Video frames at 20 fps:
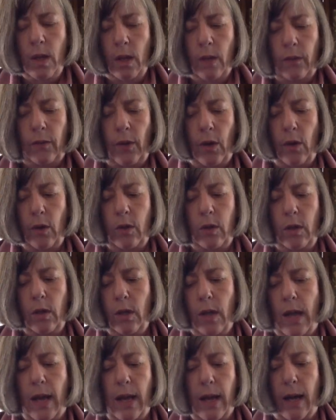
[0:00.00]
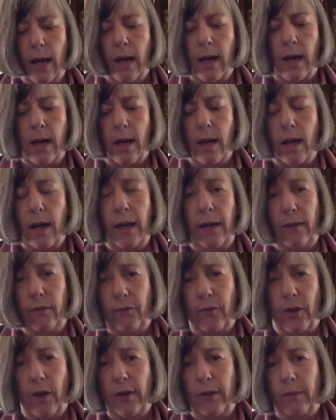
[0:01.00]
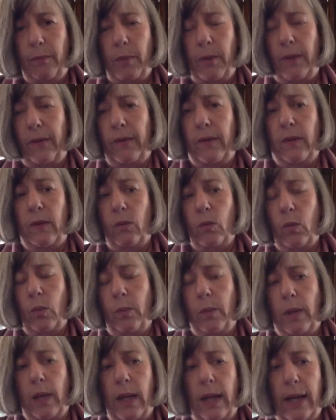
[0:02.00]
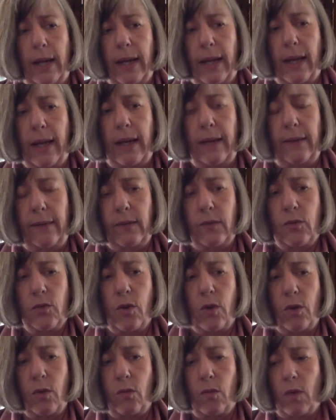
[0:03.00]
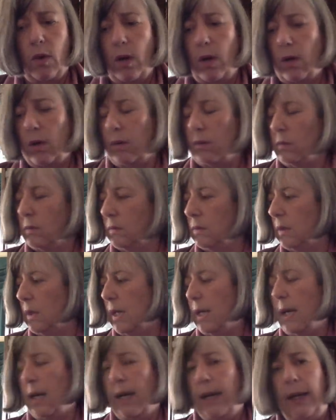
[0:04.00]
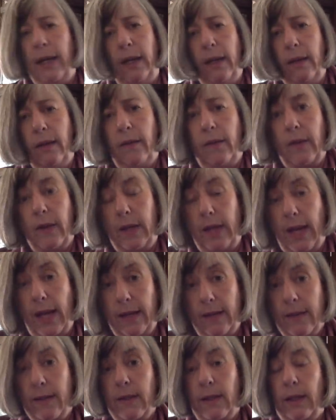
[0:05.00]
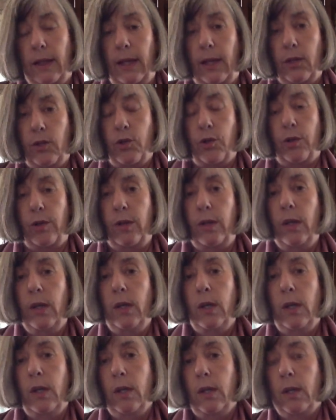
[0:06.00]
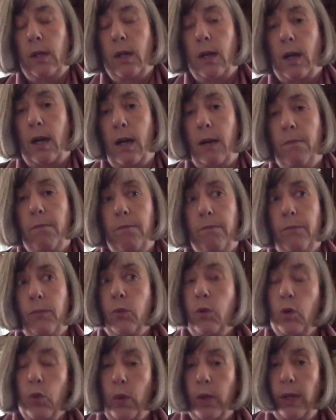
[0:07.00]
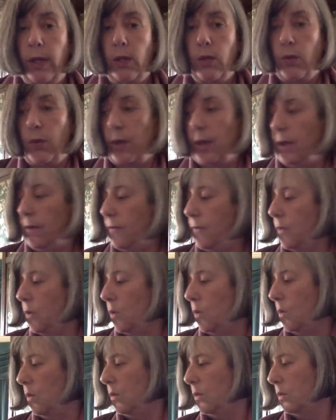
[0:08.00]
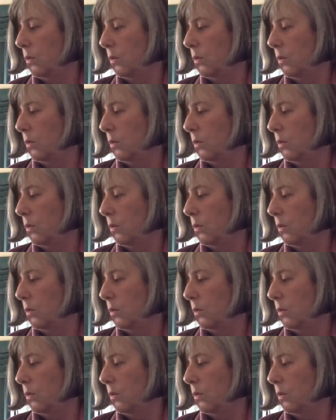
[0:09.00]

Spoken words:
So his vice president will play a strong role in the next election, 2024.